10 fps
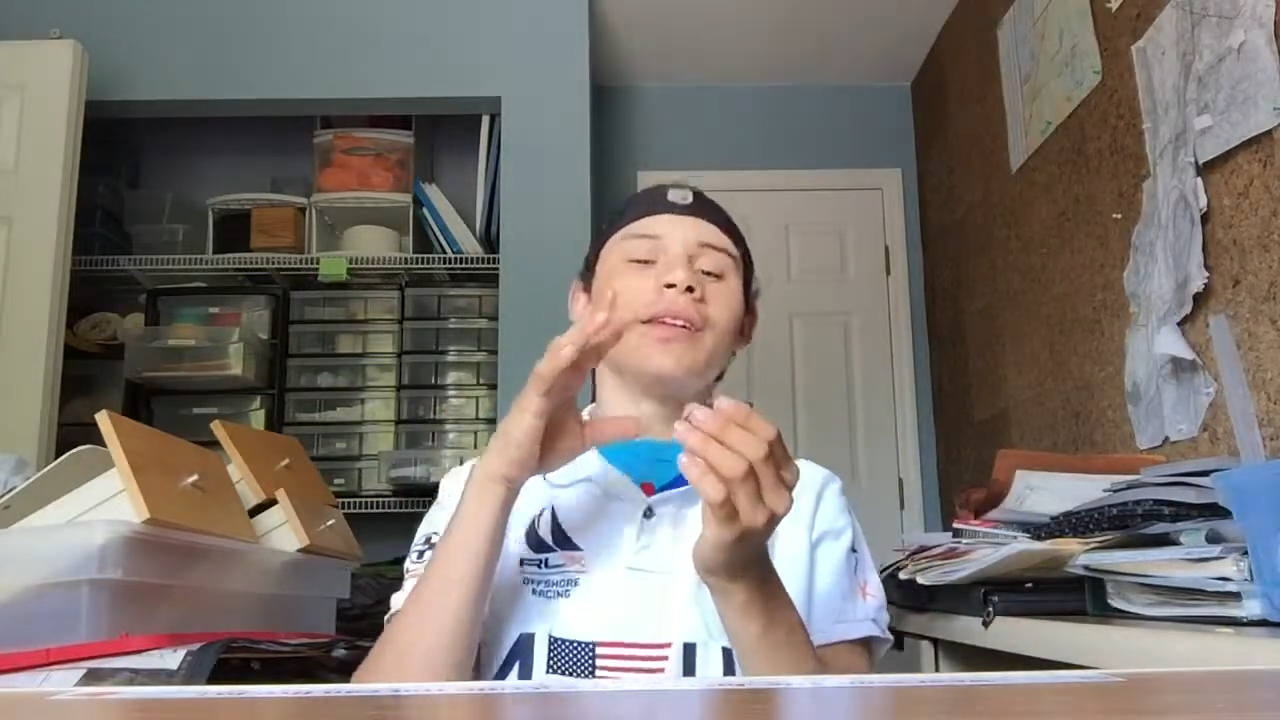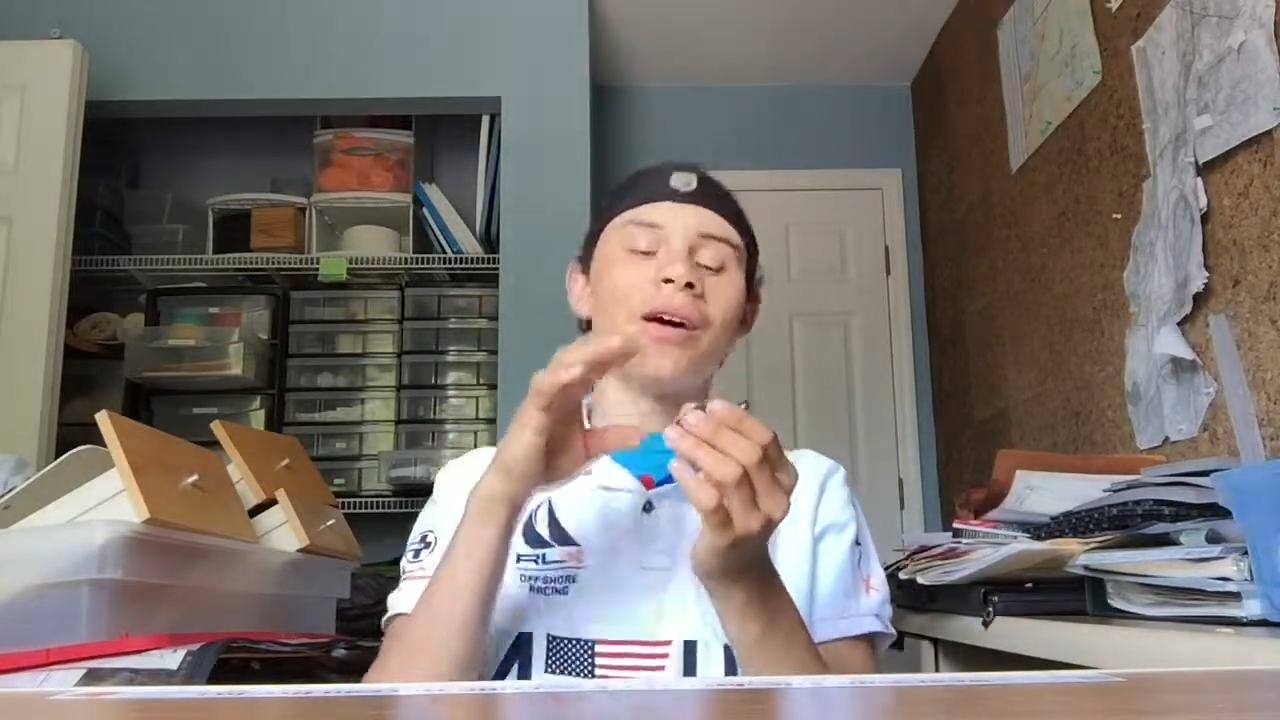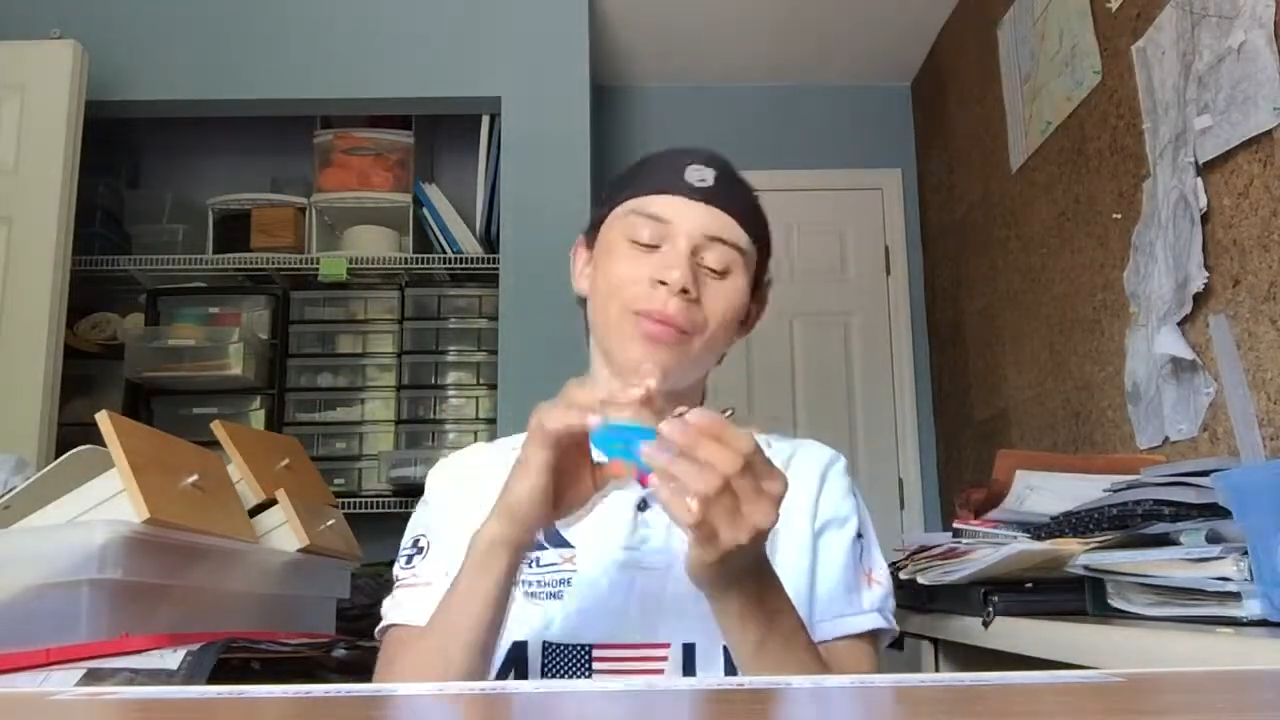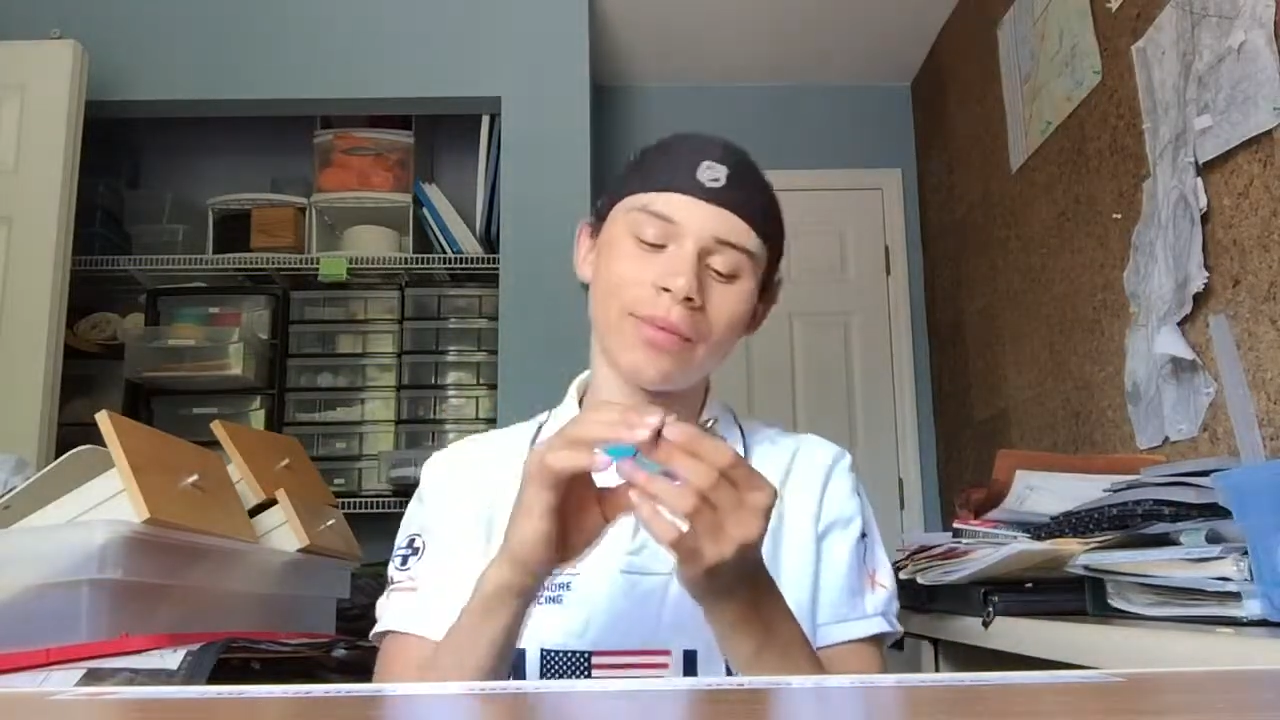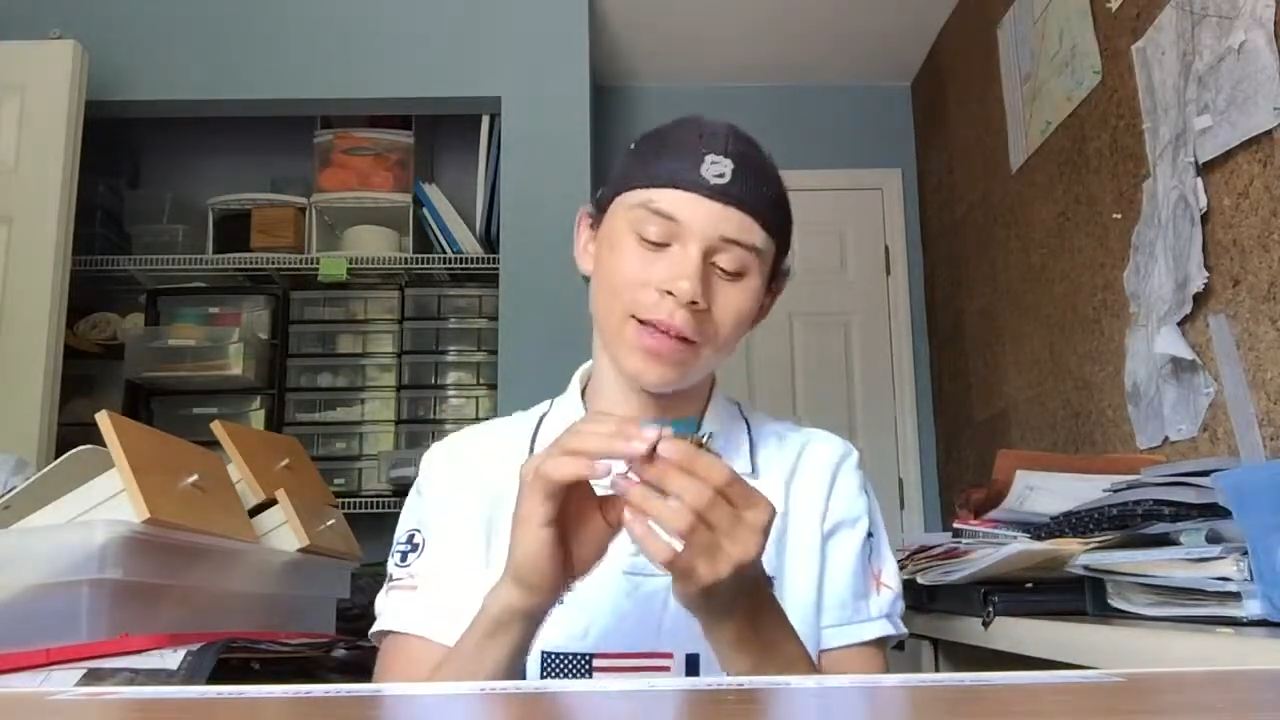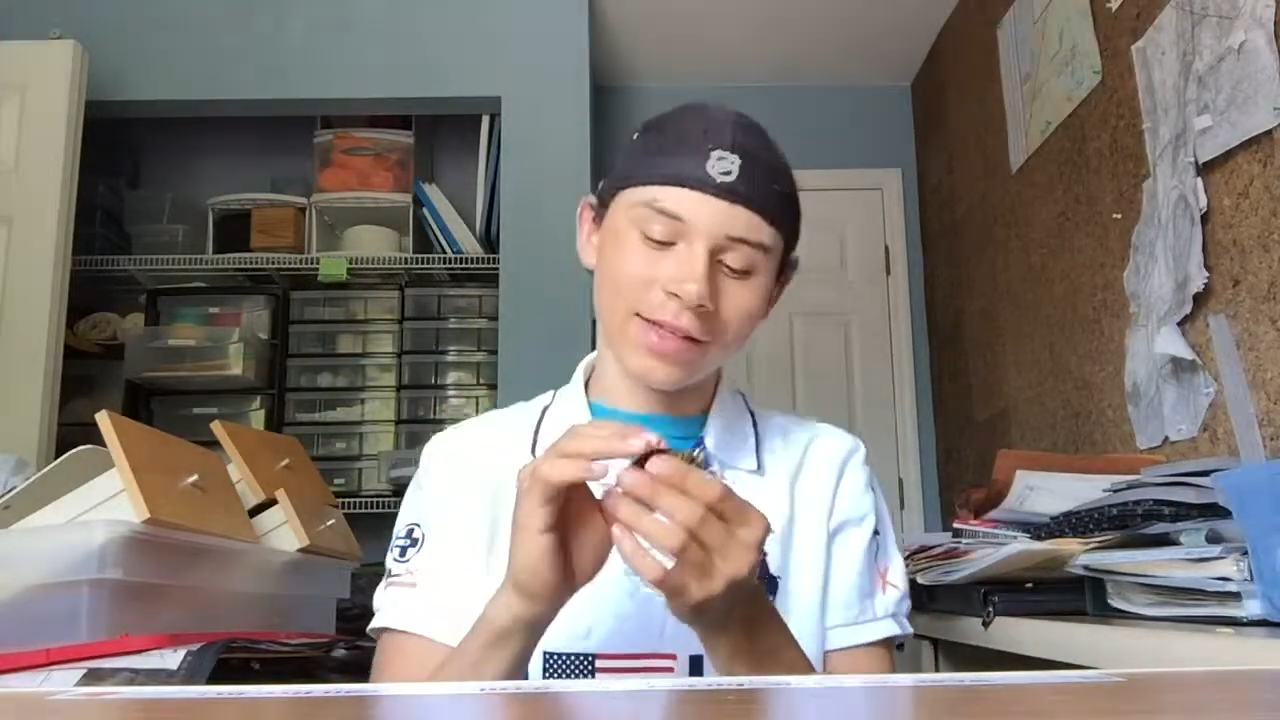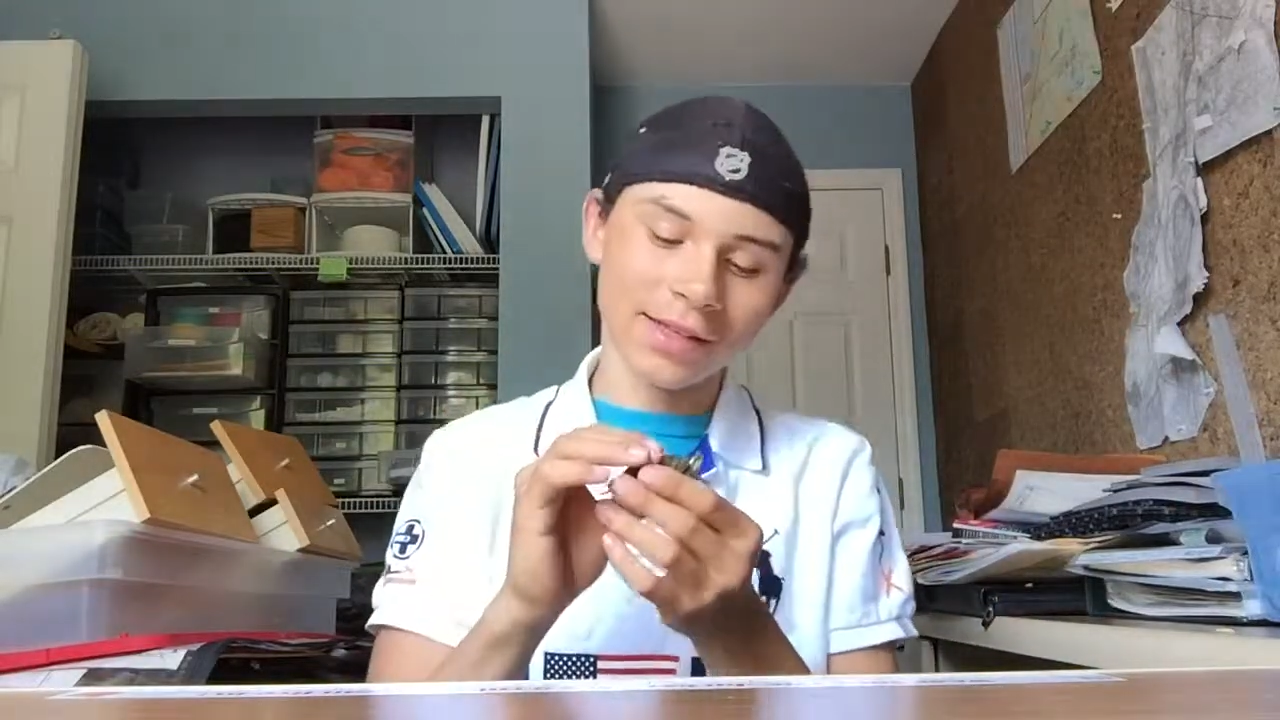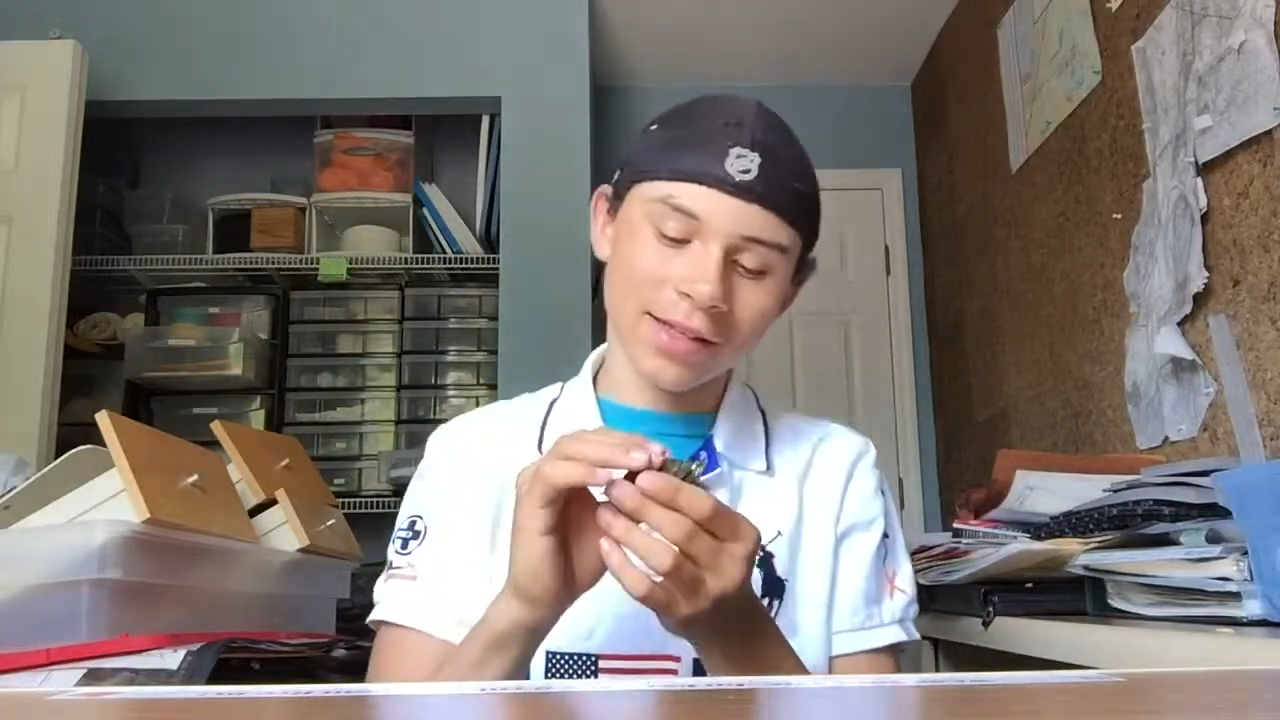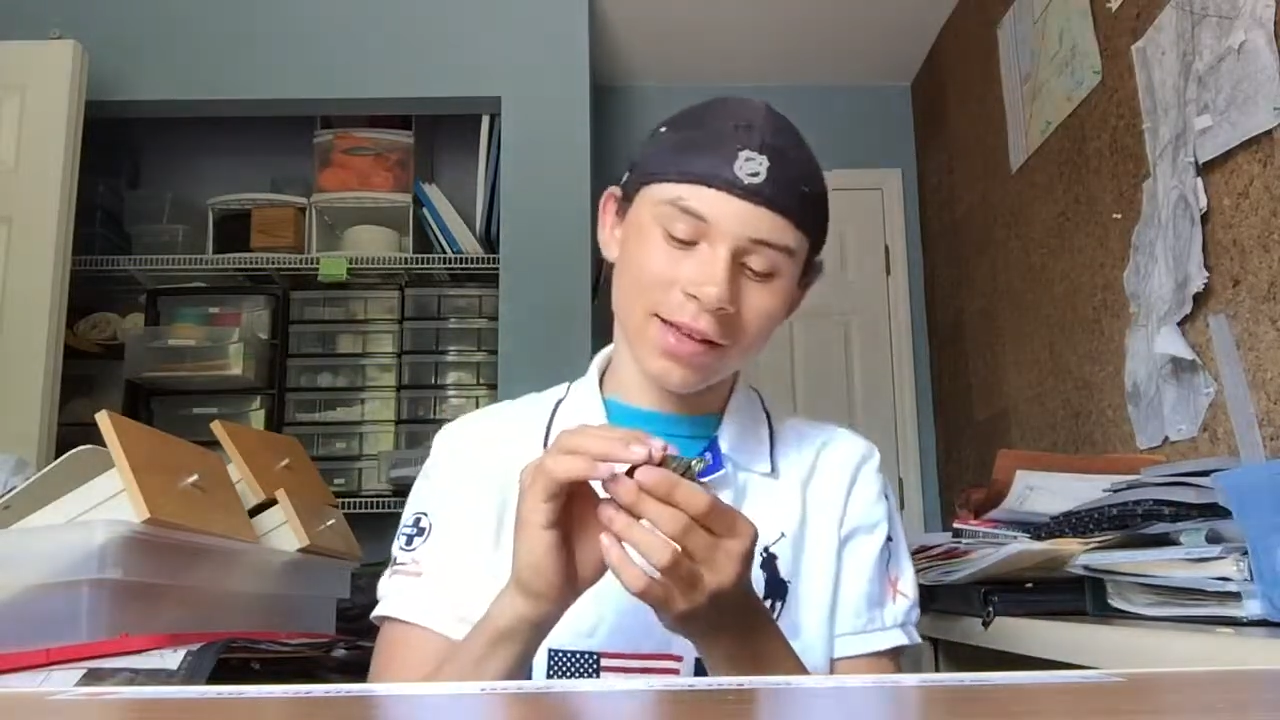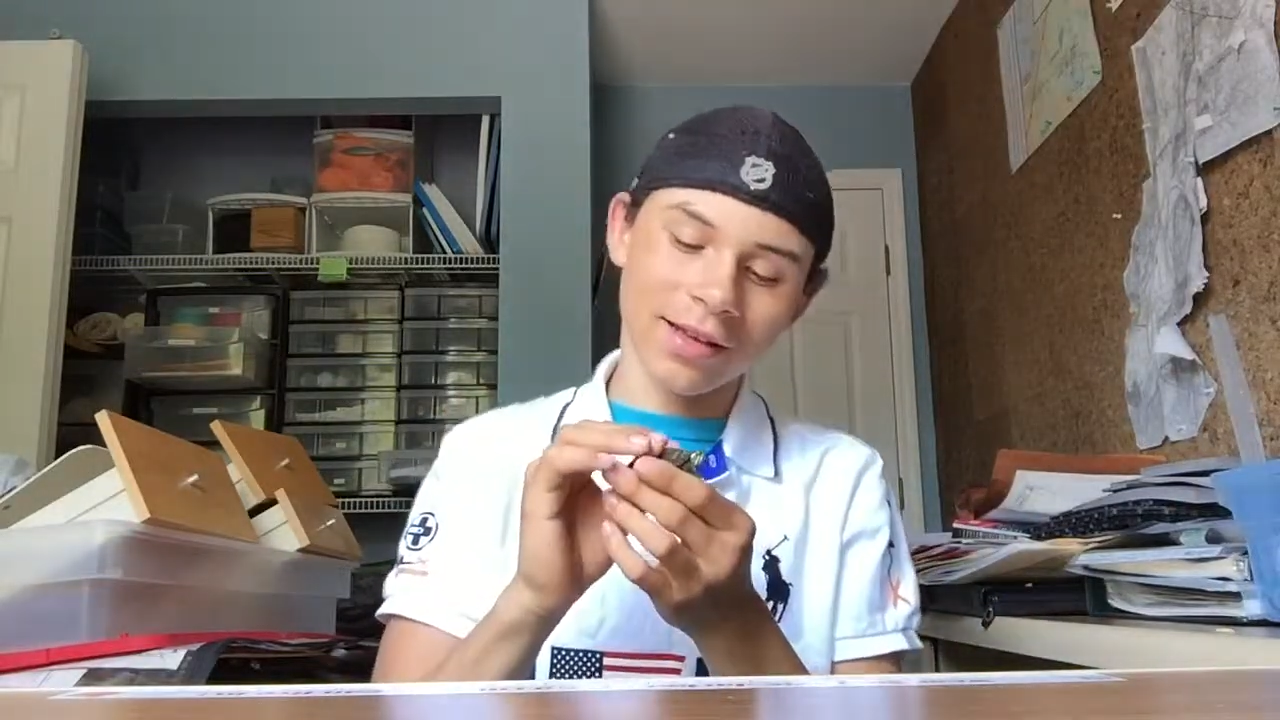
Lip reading: up, that's